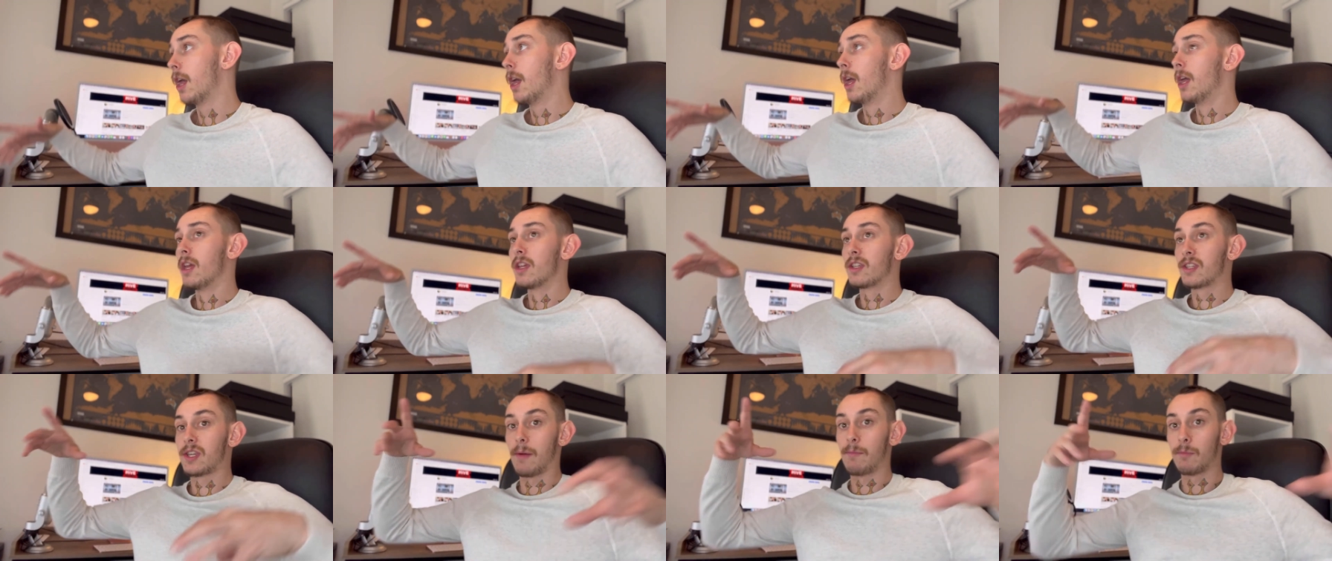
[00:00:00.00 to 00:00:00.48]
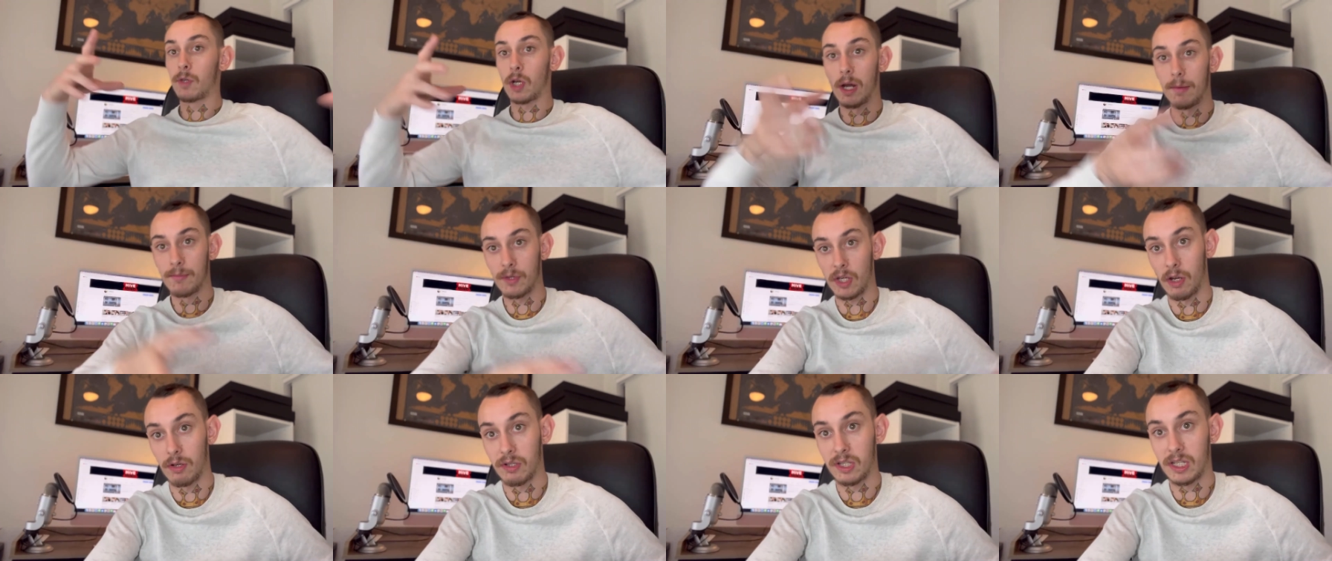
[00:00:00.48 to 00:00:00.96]
Sometimes
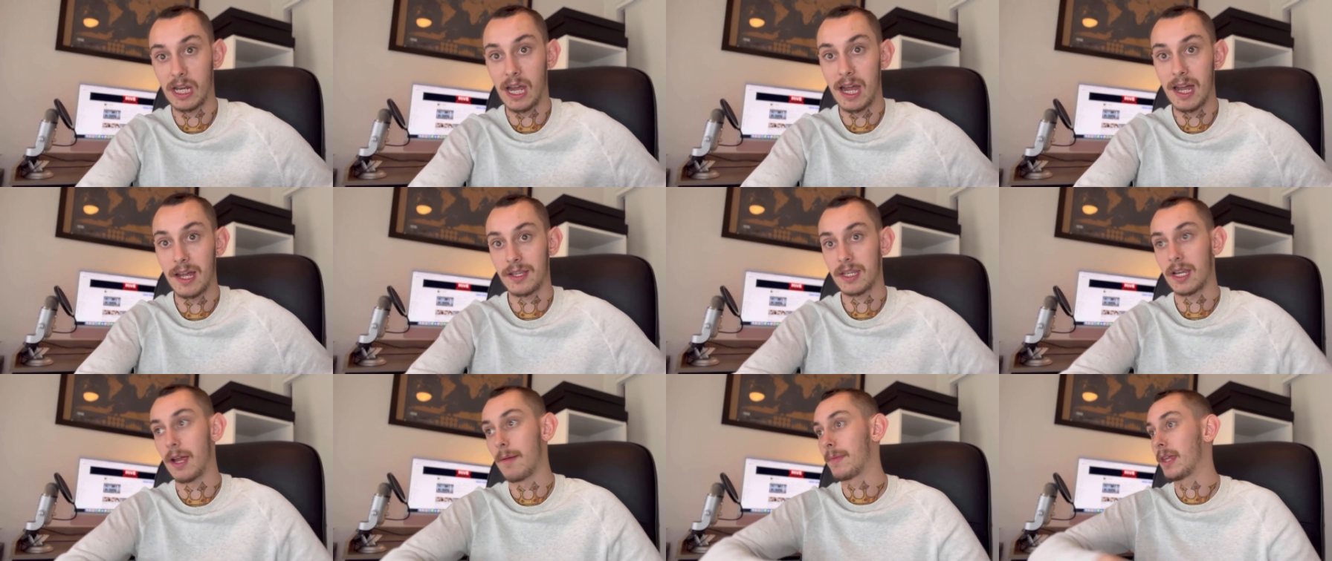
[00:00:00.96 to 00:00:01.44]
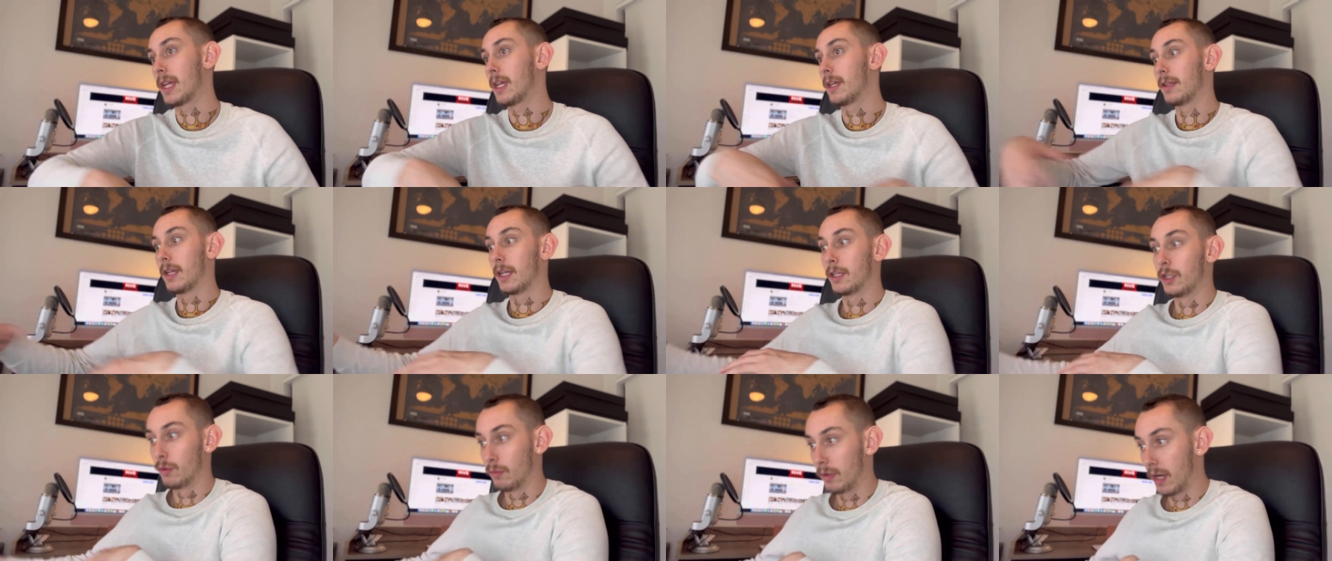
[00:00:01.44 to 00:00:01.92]
I'll start something and then
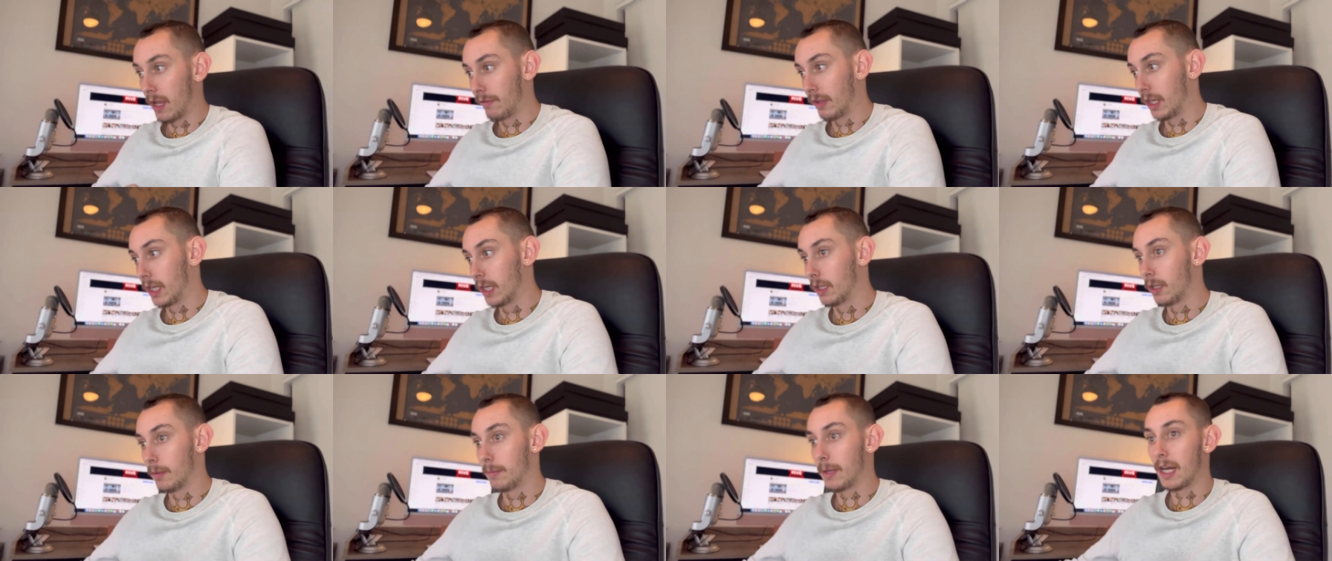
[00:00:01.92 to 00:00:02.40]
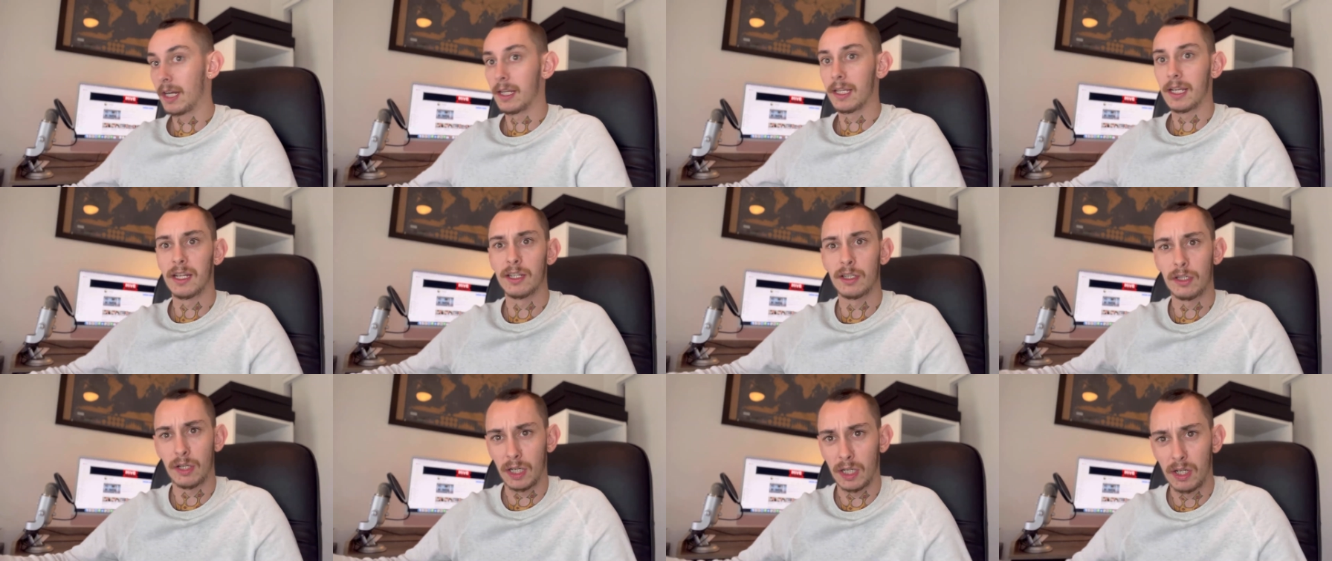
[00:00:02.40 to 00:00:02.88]
you'll never hear about it again.
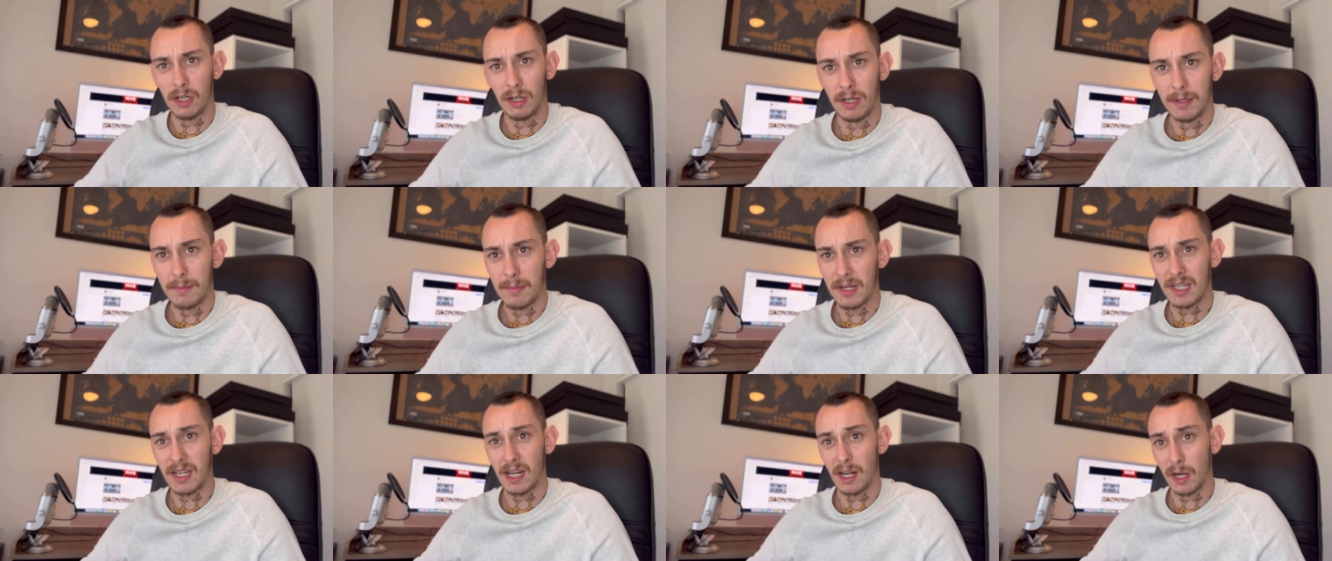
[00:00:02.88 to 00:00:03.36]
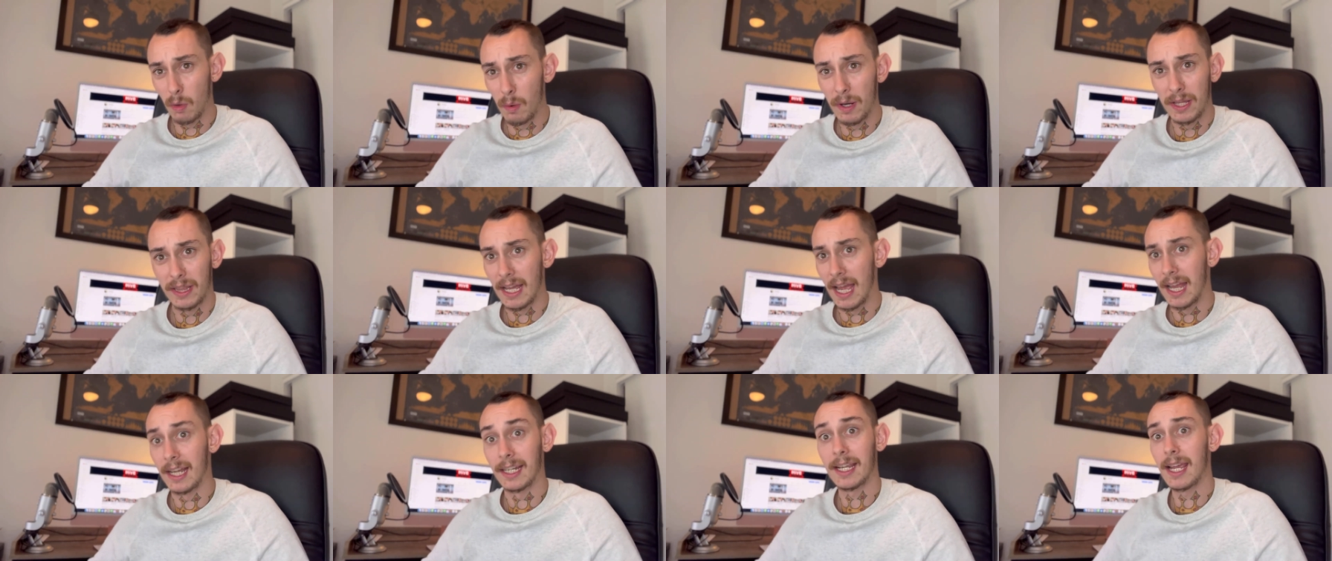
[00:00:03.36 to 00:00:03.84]
You're like, oh, you must have quit
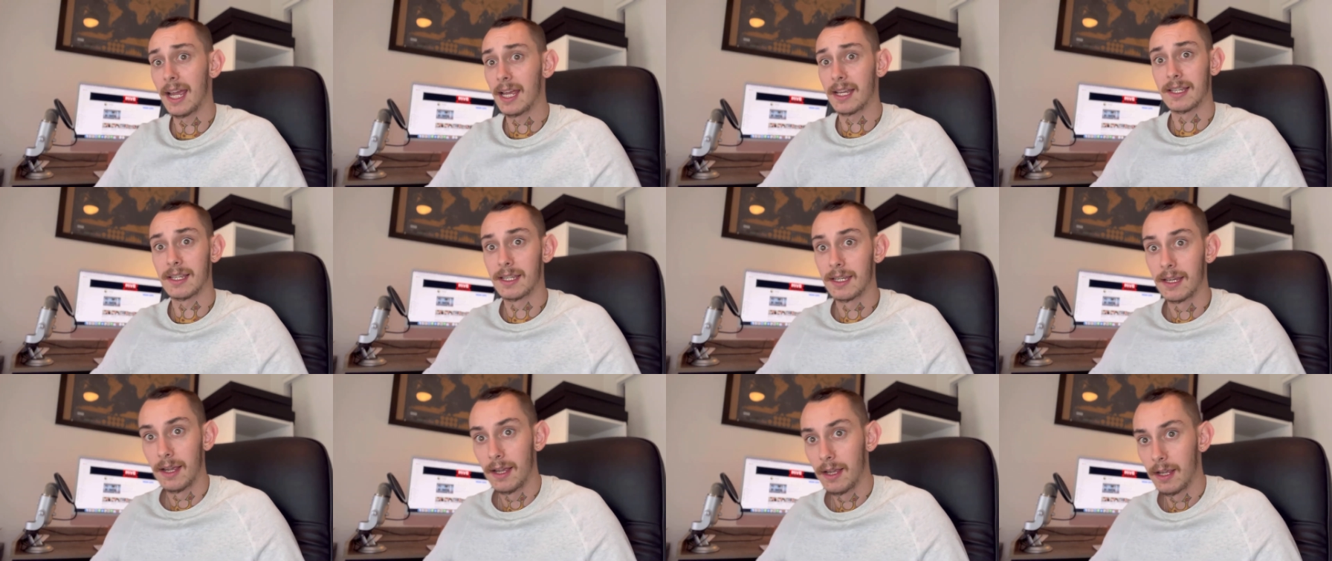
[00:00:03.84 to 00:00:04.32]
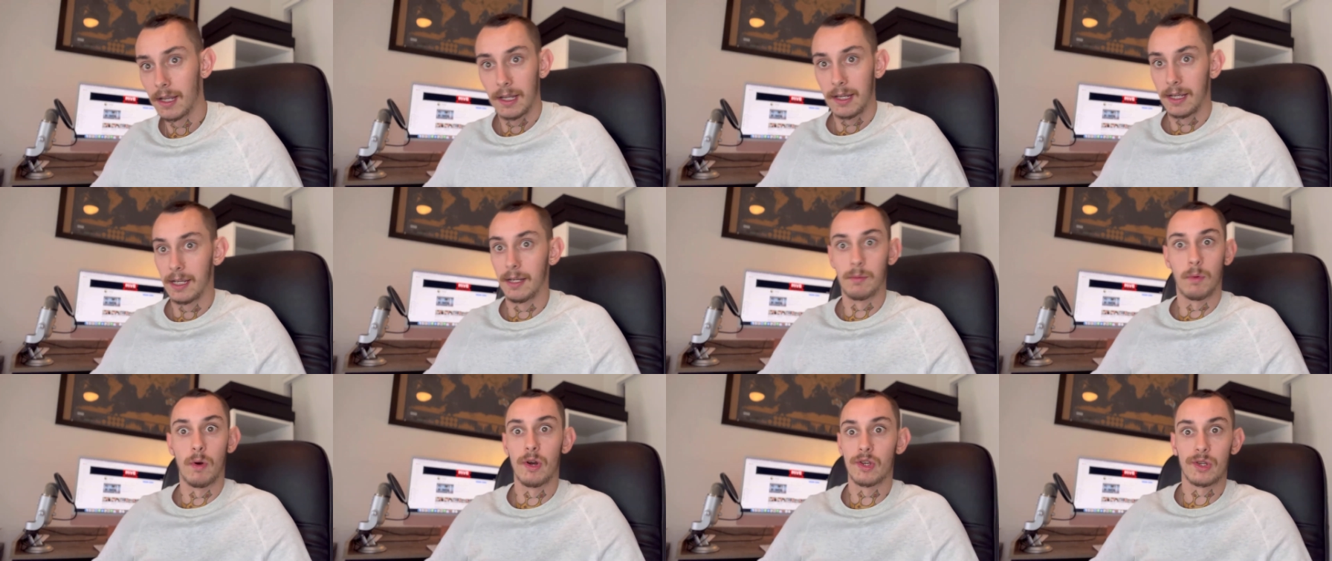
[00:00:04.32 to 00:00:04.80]
that. Yes, it
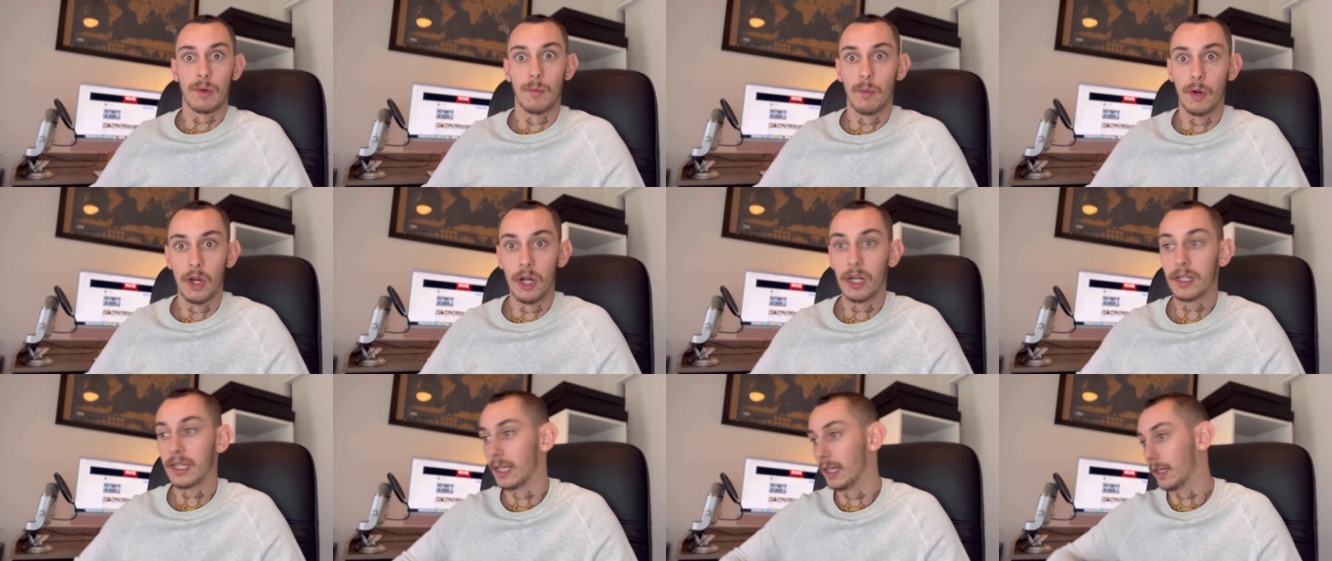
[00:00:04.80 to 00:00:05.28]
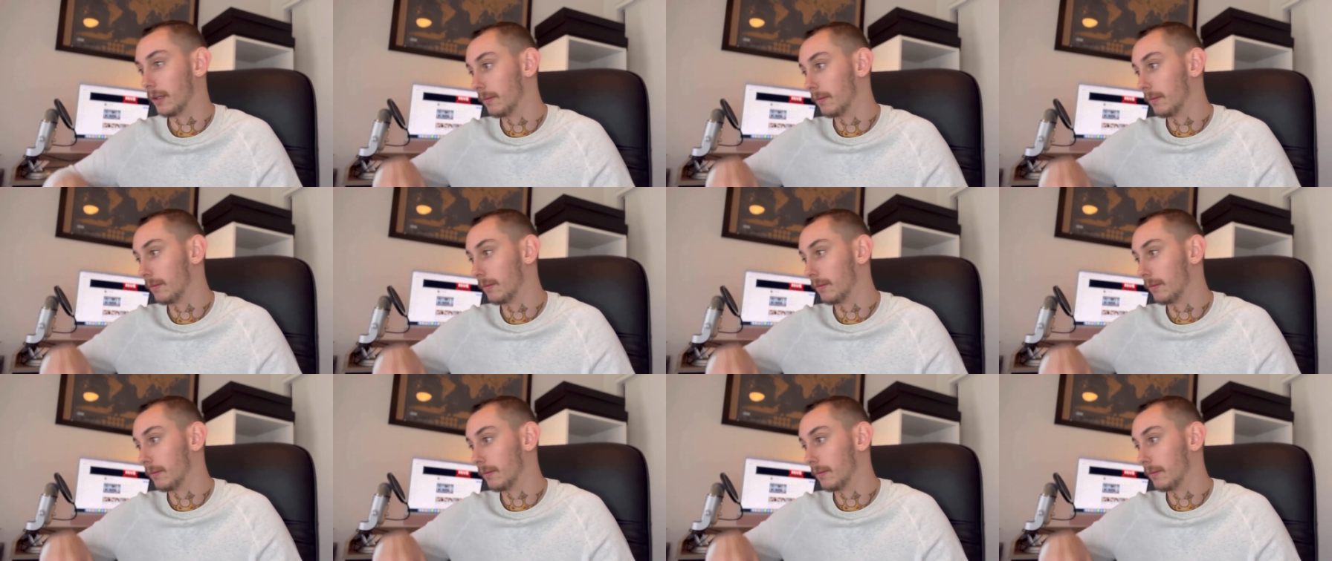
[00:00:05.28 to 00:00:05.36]
wasn't working.